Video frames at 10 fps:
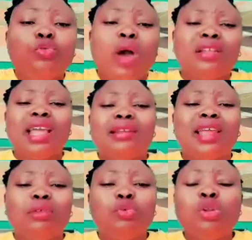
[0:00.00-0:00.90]
you are
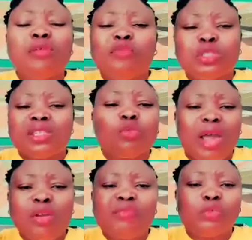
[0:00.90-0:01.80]
that you not
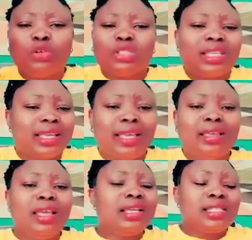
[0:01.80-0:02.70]
even your thinking